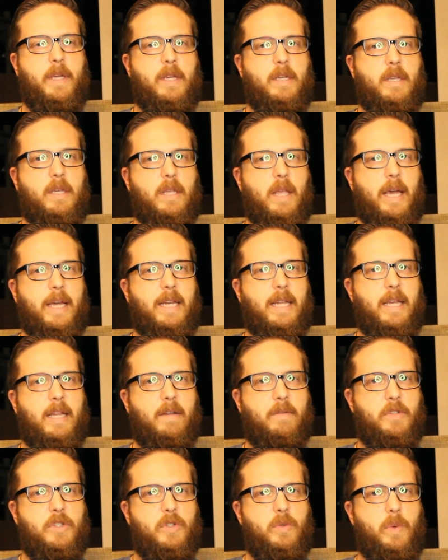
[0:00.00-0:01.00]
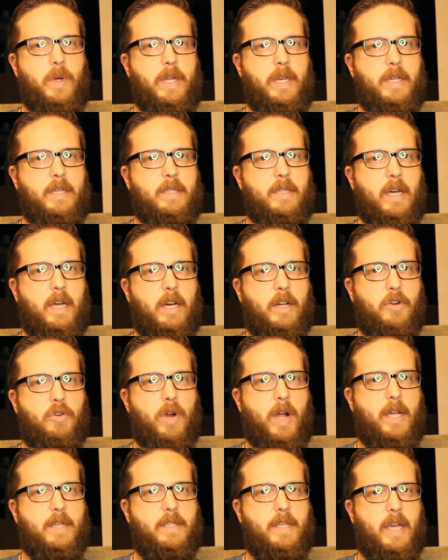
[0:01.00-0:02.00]
Slight hint of sweetness, kind of
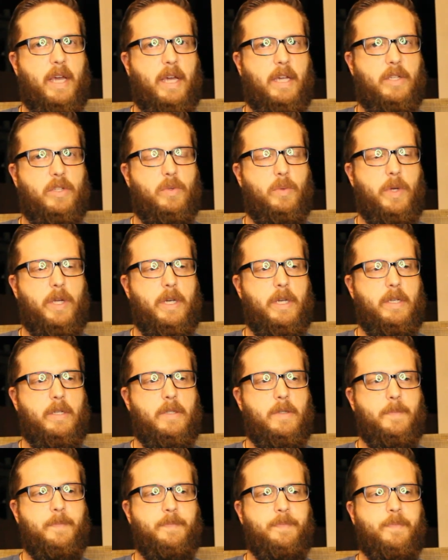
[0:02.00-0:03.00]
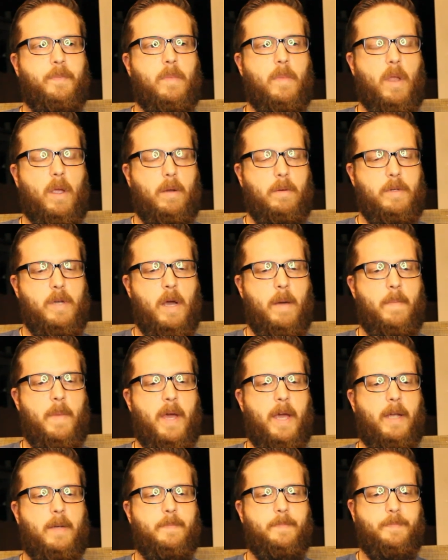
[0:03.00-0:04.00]
grassy hay sweetness.
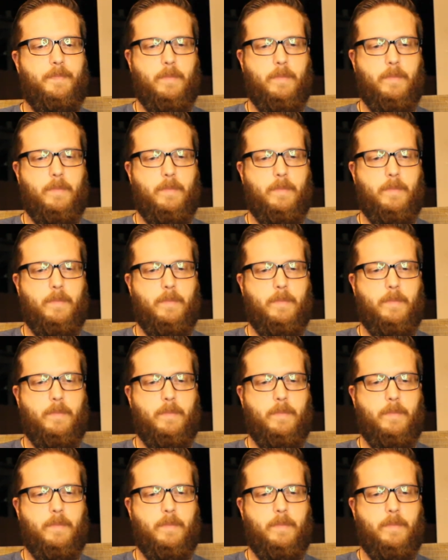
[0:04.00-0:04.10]
Nutmeg.